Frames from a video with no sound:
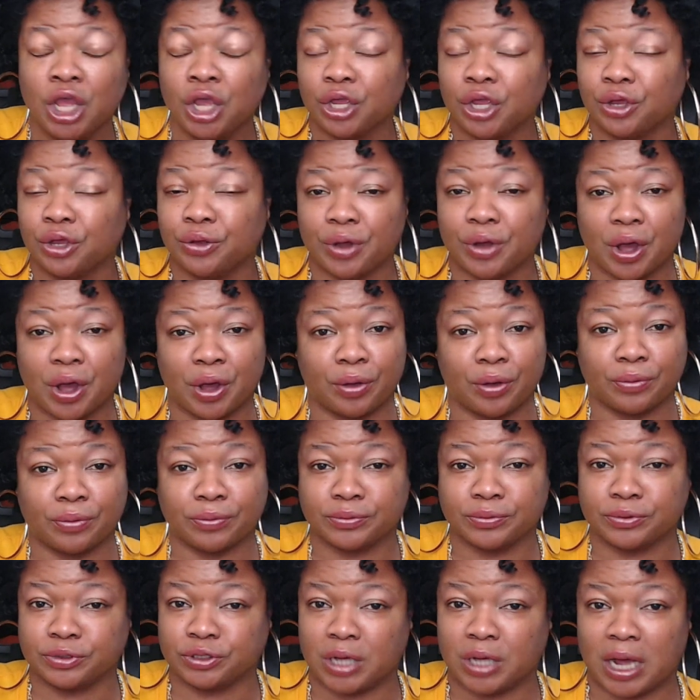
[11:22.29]
You
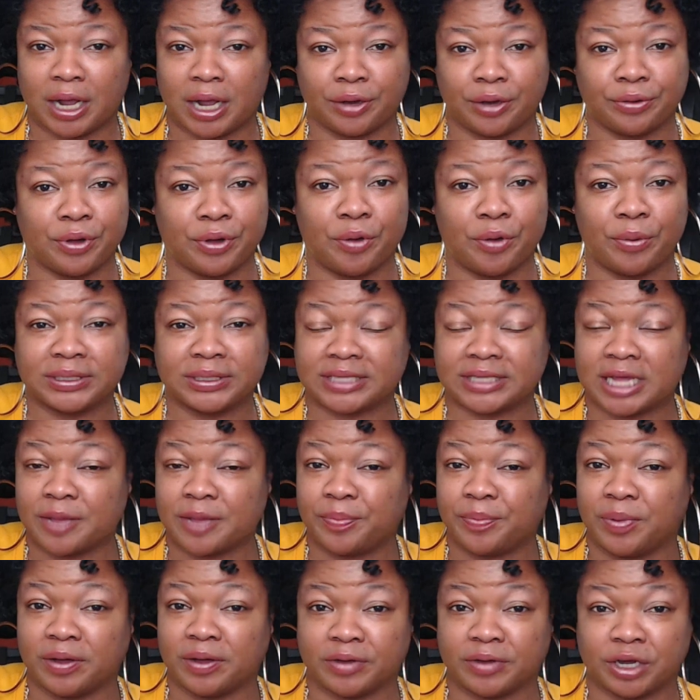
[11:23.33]
know, I don't know what
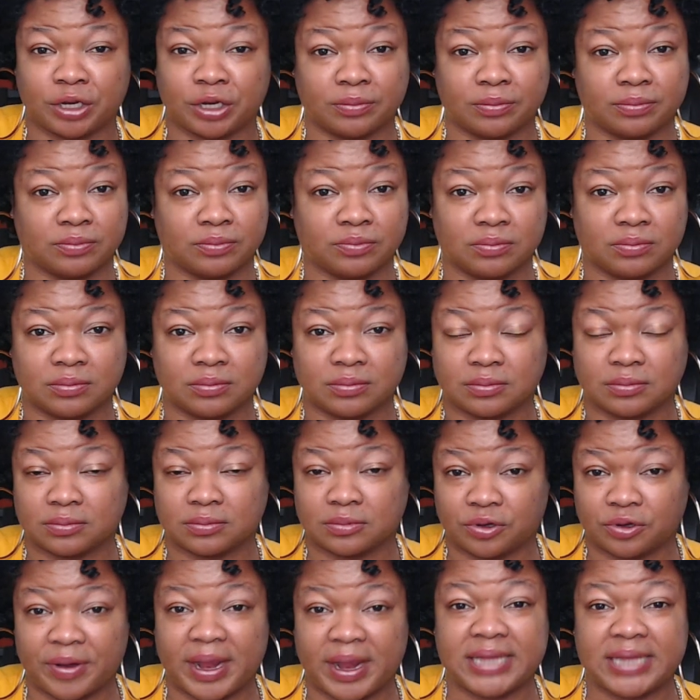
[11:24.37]
type of
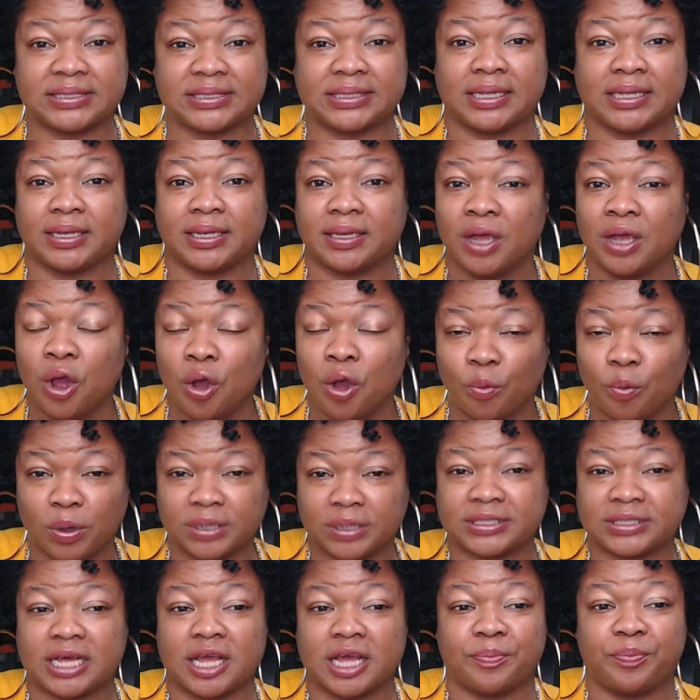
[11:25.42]
crazy,
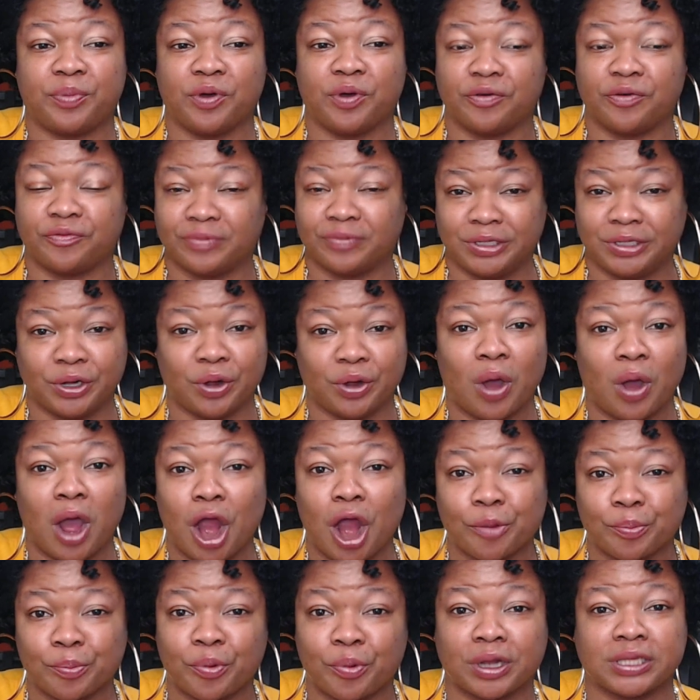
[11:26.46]
what type of, you know,
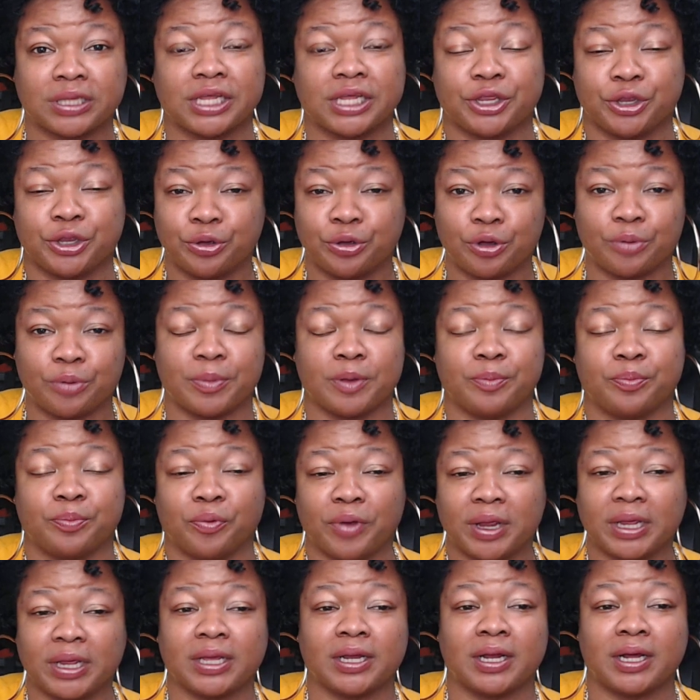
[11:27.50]
heartbreak that you're going to be
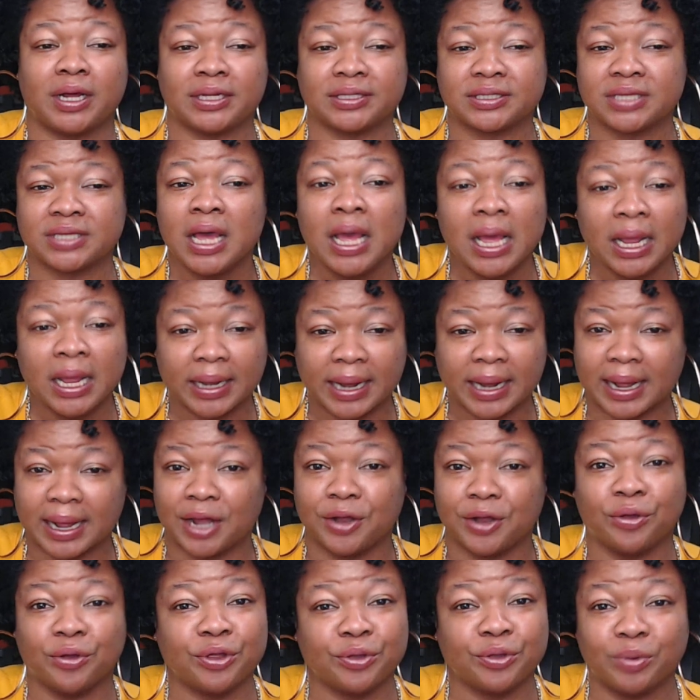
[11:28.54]
bringing us. Like, I
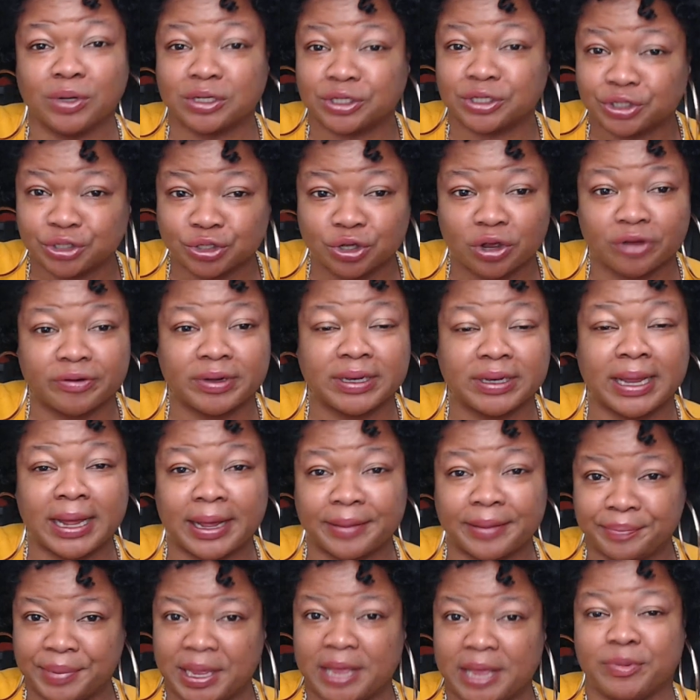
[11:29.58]
know you want a
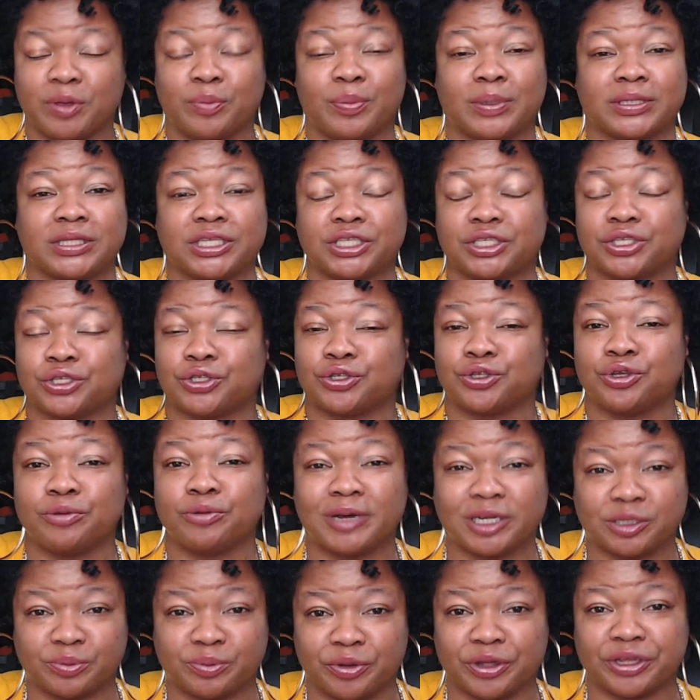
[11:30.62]
storyline, baby, but this is too
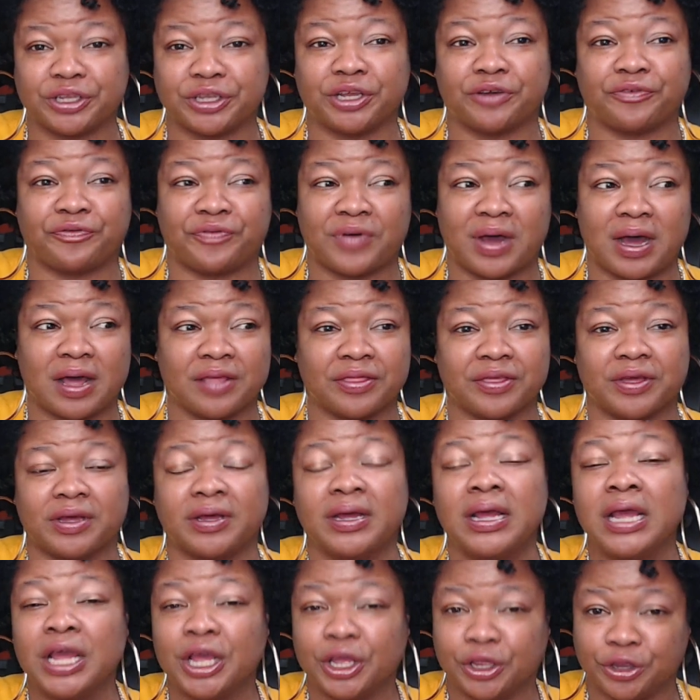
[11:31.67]
much. Bringing your father,
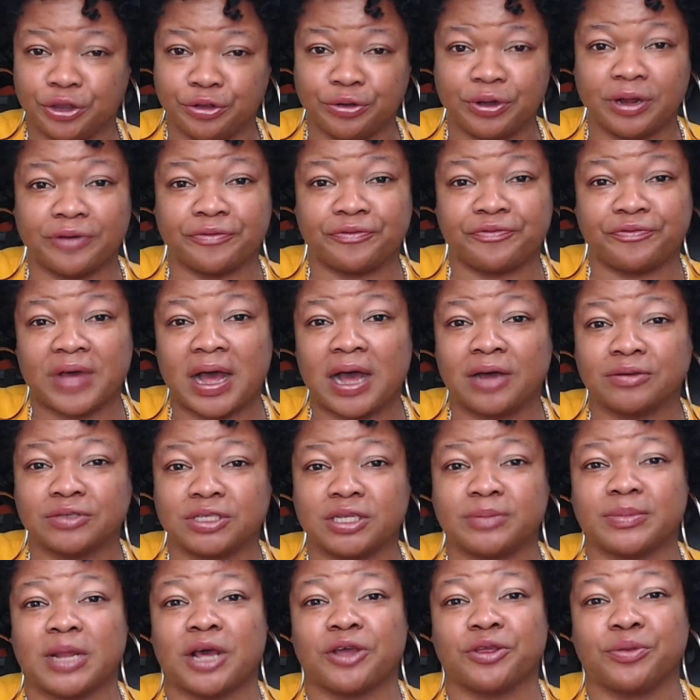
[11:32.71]
you done found
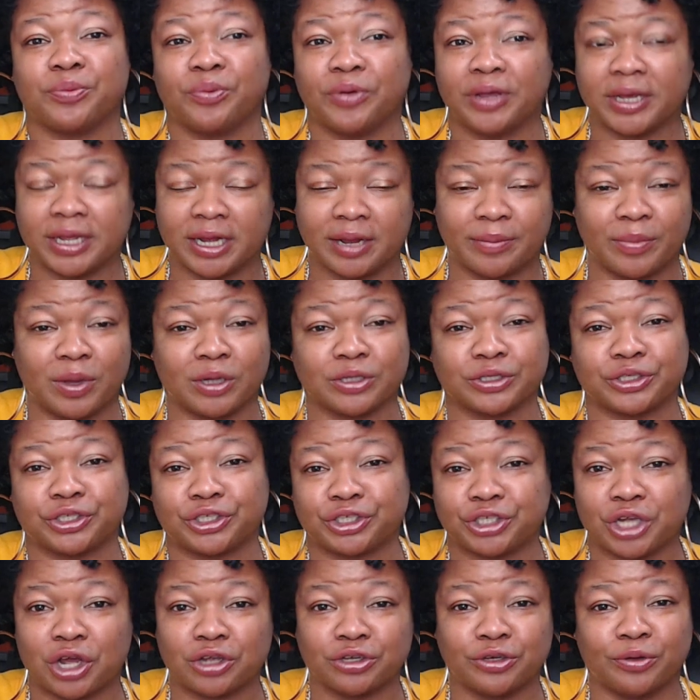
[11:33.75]
him. Now you're bringing him on the
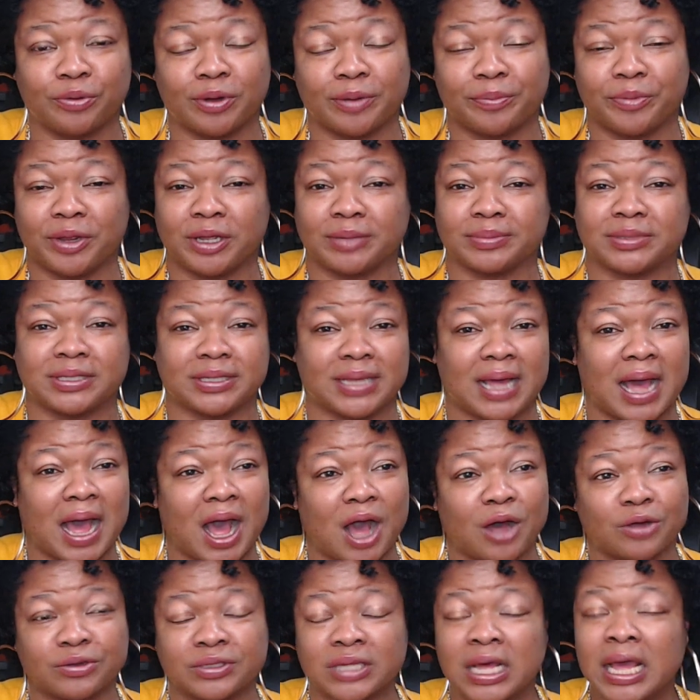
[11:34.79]
show. You want to bring him to the
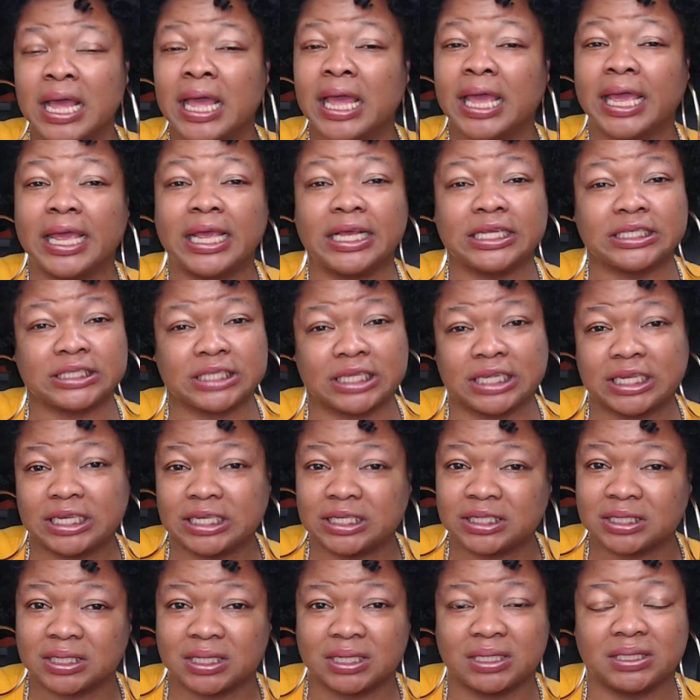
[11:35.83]
house. He's,
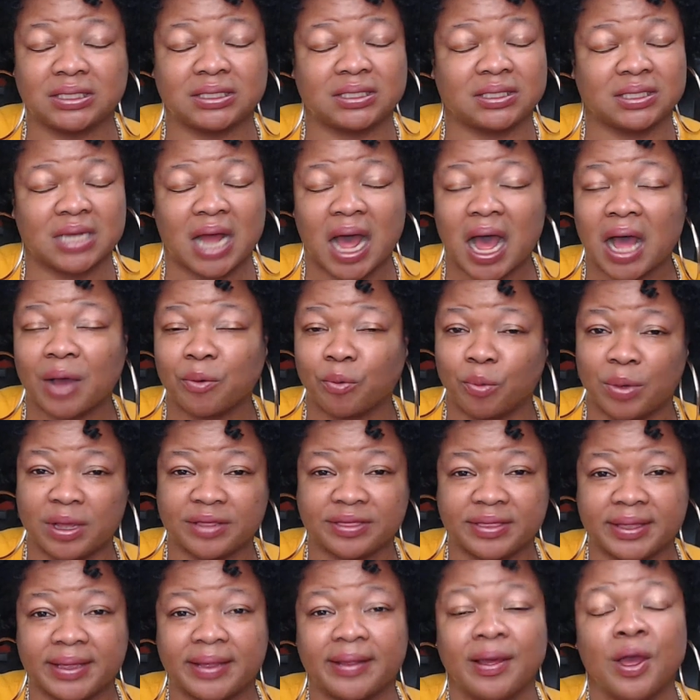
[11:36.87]
he's, he's not
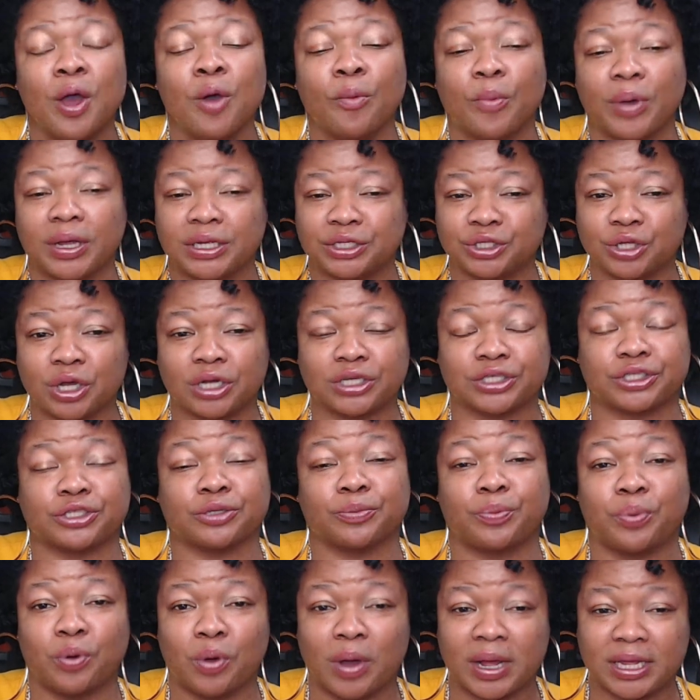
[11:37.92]
with it, but he's going to
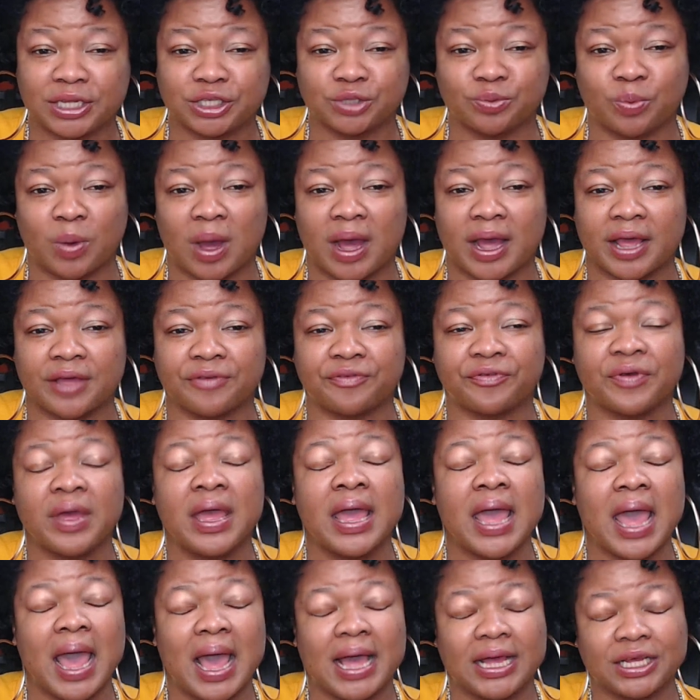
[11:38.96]
support his wife
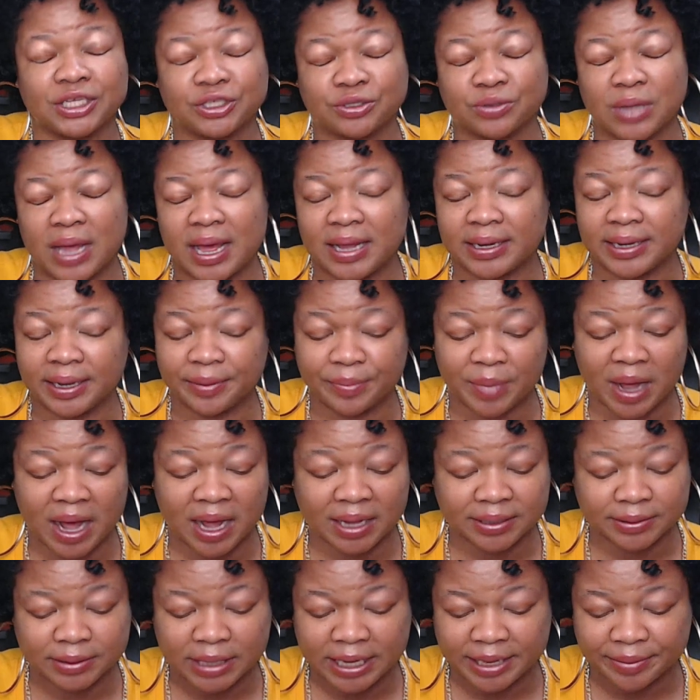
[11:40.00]
and his, and
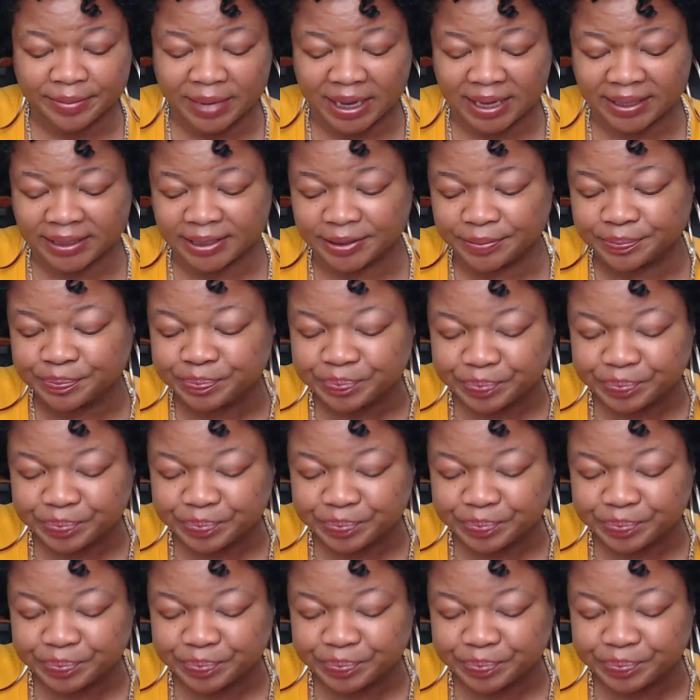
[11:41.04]
Iman, Imani,